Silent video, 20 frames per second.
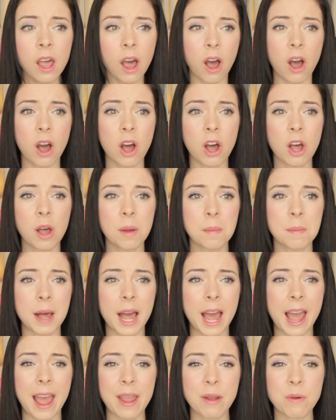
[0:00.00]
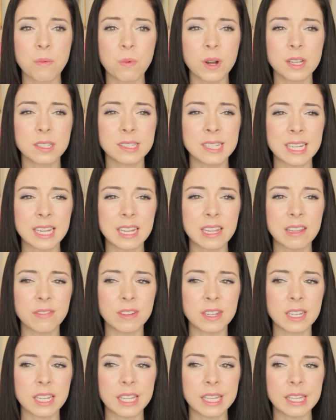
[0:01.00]
I wasn't
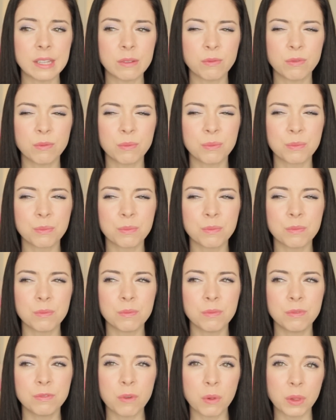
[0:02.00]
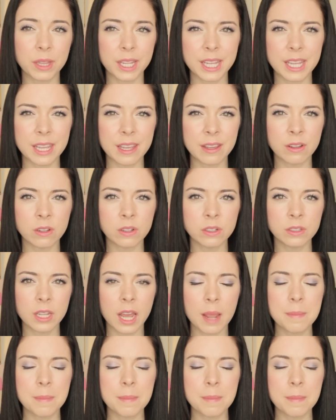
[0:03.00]
even fully healed.